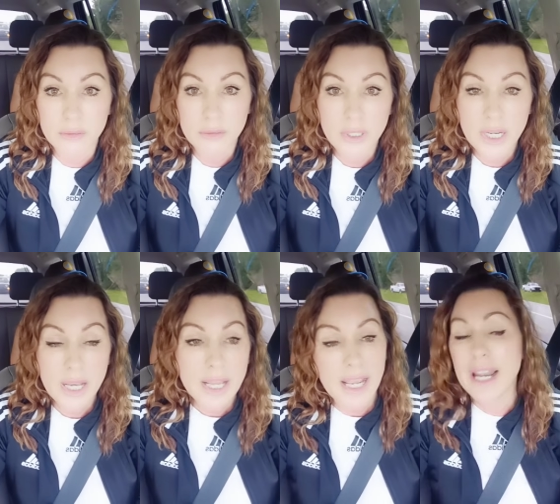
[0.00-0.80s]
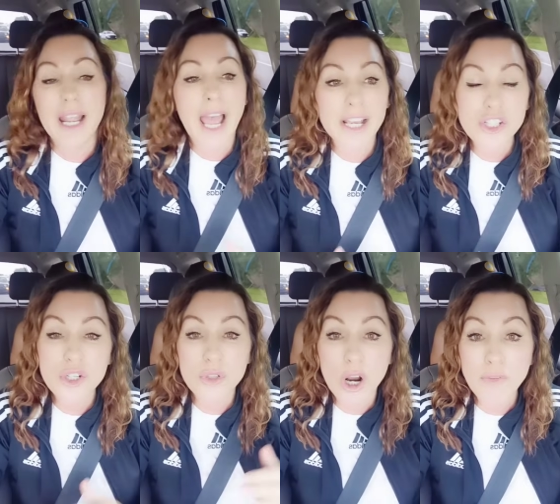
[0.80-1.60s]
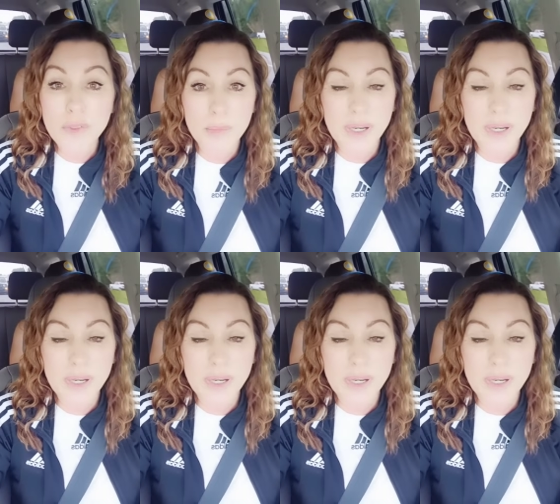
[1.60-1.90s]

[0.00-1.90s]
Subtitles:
And as you know,